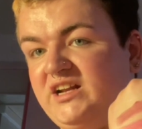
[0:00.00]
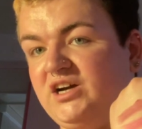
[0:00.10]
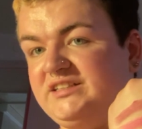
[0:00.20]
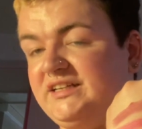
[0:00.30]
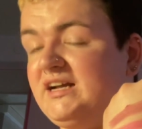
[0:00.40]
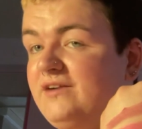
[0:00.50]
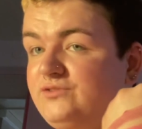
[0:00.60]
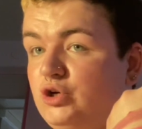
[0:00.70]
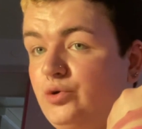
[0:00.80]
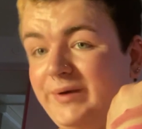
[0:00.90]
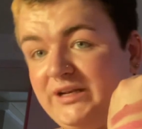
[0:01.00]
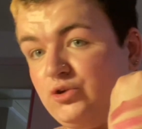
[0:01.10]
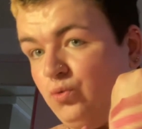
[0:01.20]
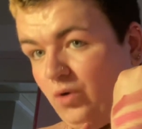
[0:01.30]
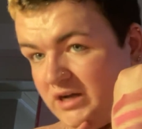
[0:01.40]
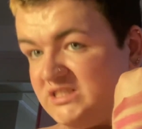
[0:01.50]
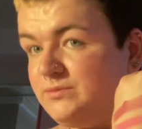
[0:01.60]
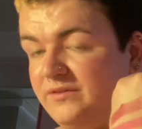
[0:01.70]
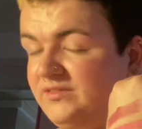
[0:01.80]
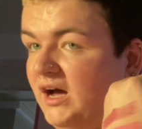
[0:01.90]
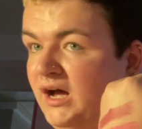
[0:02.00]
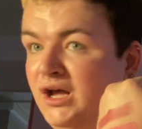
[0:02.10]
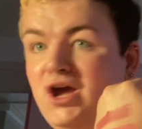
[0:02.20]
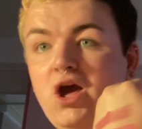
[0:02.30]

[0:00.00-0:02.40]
I did have to go in twice with that.